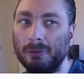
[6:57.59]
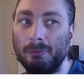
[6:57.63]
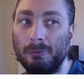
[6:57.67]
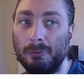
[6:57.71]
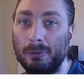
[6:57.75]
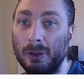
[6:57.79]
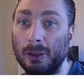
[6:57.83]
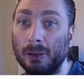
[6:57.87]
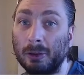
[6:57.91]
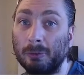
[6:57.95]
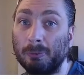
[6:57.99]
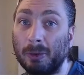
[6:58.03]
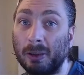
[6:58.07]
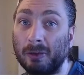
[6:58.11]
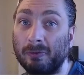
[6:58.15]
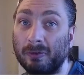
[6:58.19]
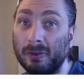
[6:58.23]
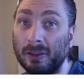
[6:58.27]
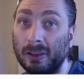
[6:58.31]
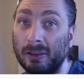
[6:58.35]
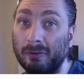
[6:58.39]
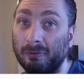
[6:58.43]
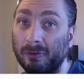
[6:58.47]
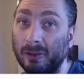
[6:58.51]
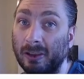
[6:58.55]
You're
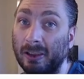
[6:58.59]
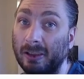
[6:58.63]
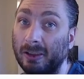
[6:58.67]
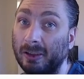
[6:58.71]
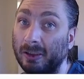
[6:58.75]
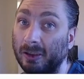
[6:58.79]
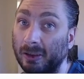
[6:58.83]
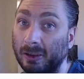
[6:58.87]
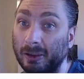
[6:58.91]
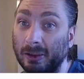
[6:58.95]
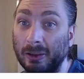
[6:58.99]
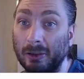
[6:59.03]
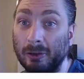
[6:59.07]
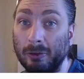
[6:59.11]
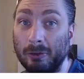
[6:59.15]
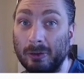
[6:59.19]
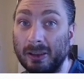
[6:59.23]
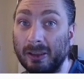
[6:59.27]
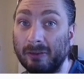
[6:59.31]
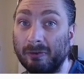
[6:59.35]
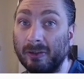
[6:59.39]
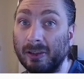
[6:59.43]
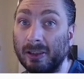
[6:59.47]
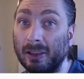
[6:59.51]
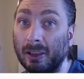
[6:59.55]
perfectly free to use
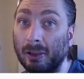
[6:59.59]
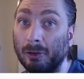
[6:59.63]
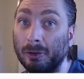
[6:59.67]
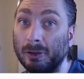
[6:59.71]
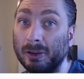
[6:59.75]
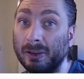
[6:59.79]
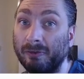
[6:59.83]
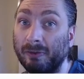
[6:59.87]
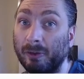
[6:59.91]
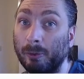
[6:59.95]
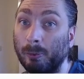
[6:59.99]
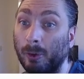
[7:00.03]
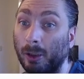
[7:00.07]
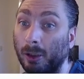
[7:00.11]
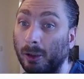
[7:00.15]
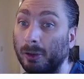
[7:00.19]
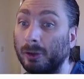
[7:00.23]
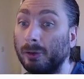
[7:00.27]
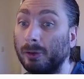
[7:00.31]
different colors if you want.